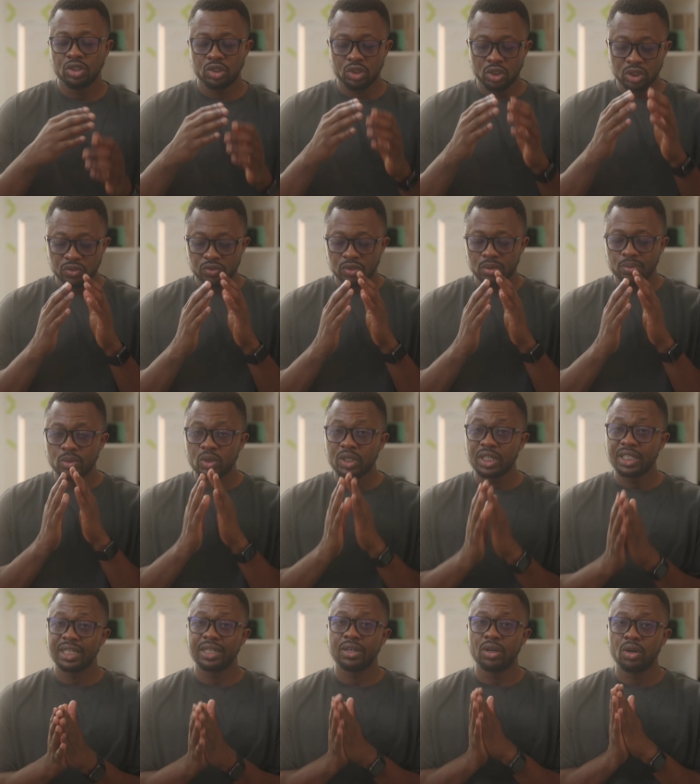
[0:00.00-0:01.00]
just from
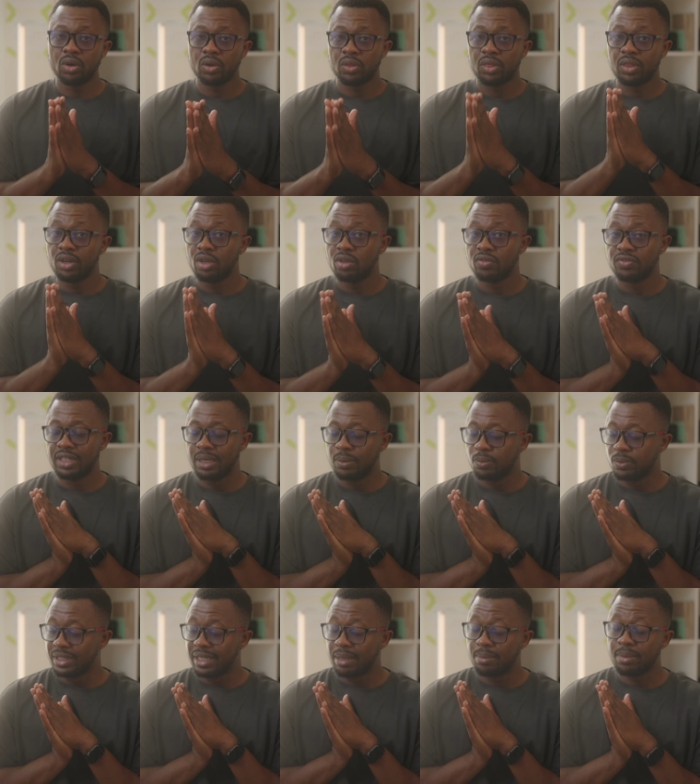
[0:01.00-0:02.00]
looking at all three of them
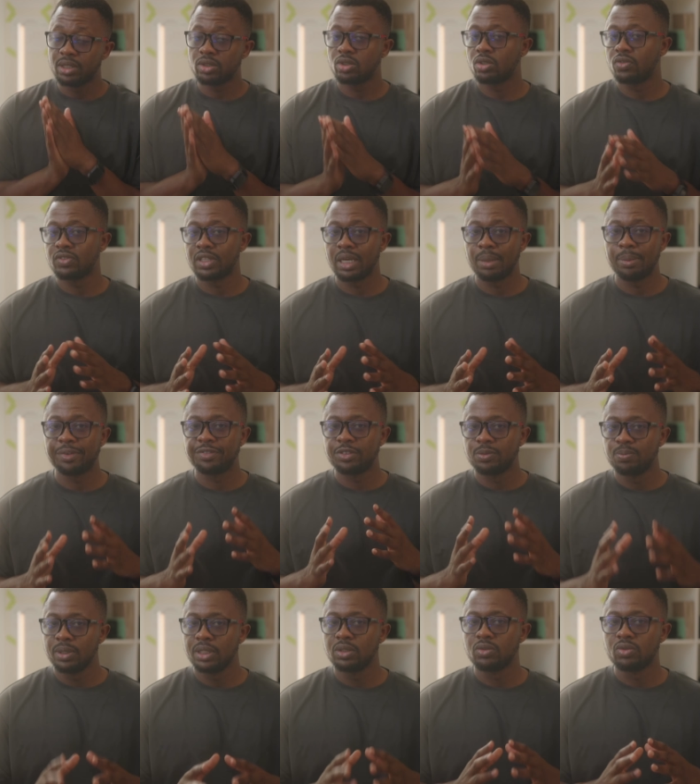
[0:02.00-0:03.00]
with the amount of time I've
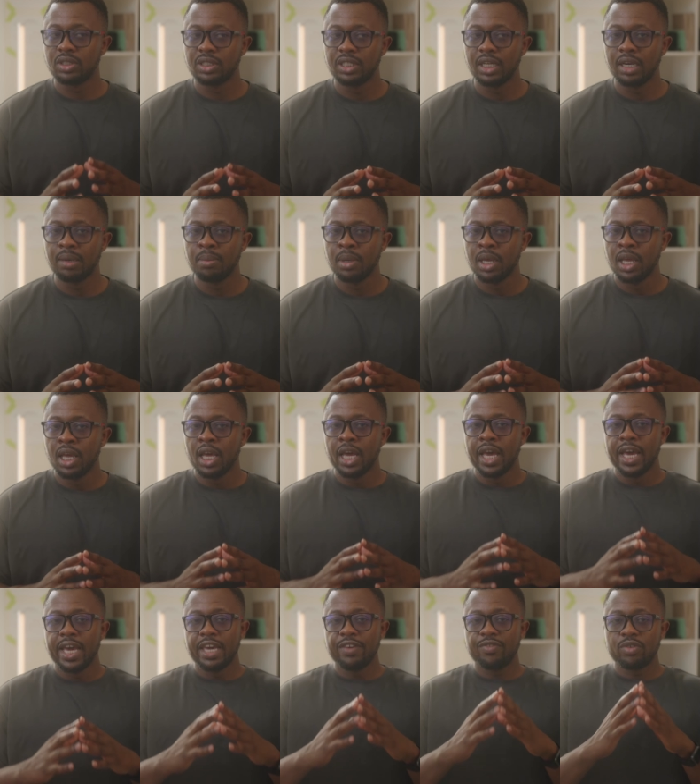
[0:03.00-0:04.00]
spent with them,
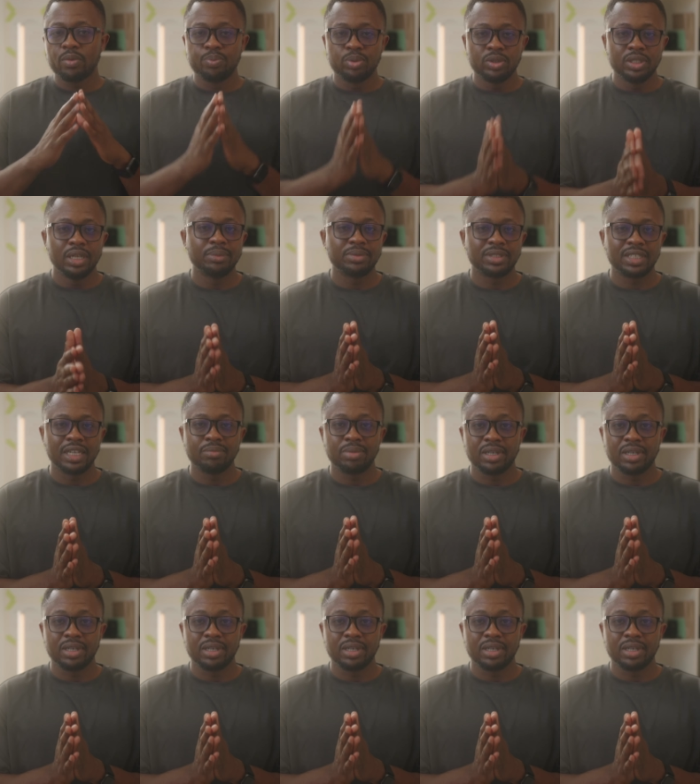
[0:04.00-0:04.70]
if you put them side